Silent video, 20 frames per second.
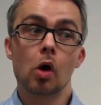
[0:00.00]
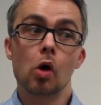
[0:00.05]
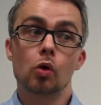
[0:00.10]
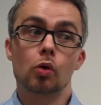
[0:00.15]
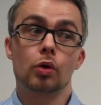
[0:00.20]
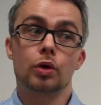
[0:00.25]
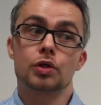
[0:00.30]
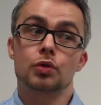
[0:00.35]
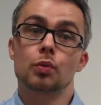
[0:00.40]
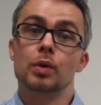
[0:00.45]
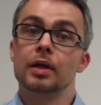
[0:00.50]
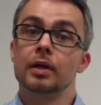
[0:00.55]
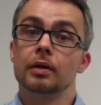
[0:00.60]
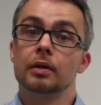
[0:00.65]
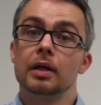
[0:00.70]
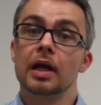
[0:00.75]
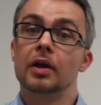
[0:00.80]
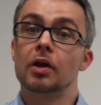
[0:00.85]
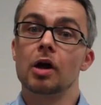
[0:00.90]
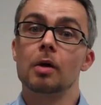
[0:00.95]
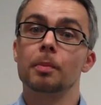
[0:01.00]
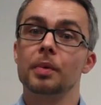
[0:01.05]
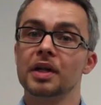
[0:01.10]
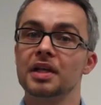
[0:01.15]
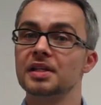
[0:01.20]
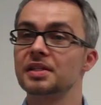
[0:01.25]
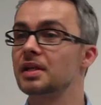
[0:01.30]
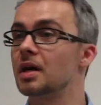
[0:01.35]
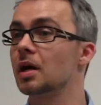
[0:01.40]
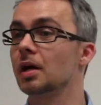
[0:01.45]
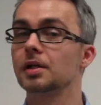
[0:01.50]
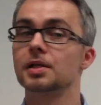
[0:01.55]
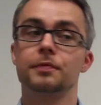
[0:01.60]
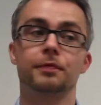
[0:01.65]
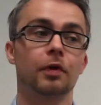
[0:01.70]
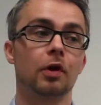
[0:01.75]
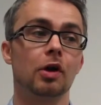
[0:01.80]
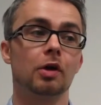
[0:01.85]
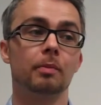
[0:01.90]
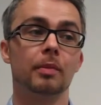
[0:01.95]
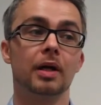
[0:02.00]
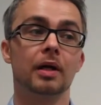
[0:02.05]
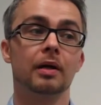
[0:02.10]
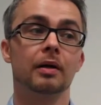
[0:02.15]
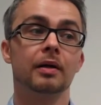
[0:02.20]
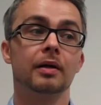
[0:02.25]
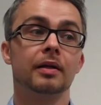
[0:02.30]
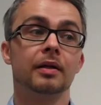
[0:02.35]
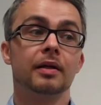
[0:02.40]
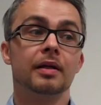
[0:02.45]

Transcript: of course when a company starts from uh,